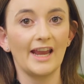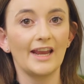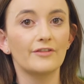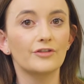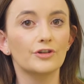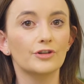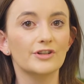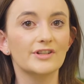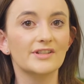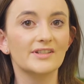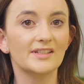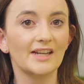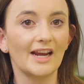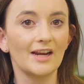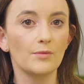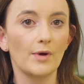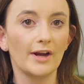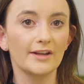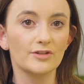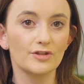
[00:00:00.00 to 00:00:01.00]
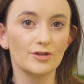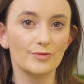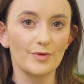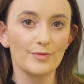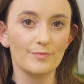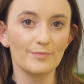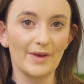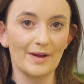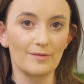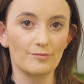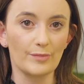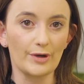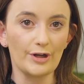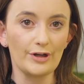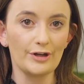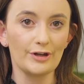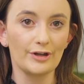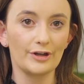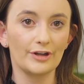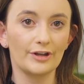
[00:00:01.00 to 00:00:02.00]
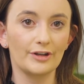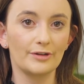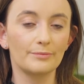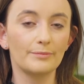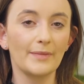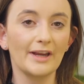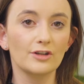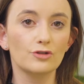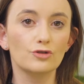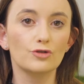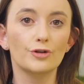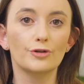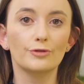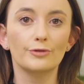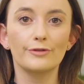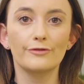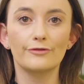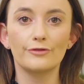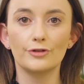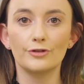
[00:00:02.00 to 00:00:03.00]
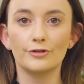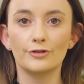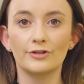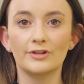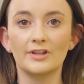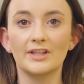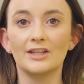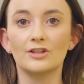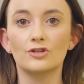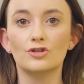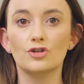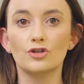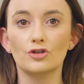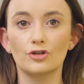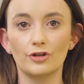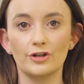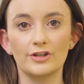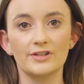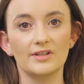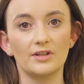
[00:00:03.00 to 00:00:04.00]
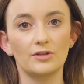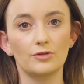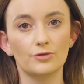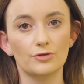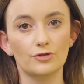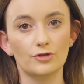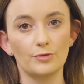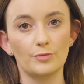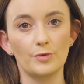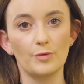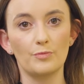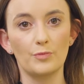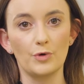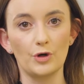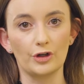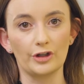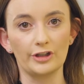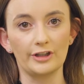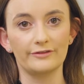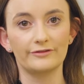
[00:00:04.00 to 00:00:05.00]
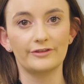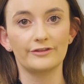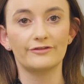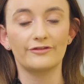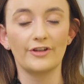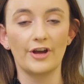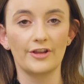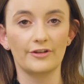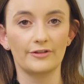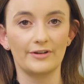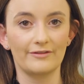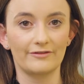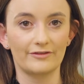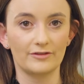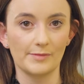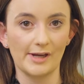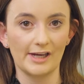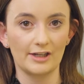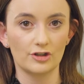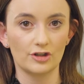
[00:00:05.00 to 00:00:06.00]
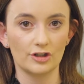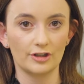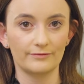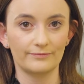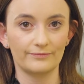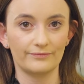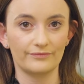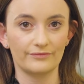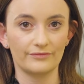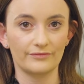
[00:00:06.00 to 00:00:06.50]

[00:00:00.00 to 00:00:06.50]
If you're a statewide super member, Make sure to review the insurance in your super booklet for further information.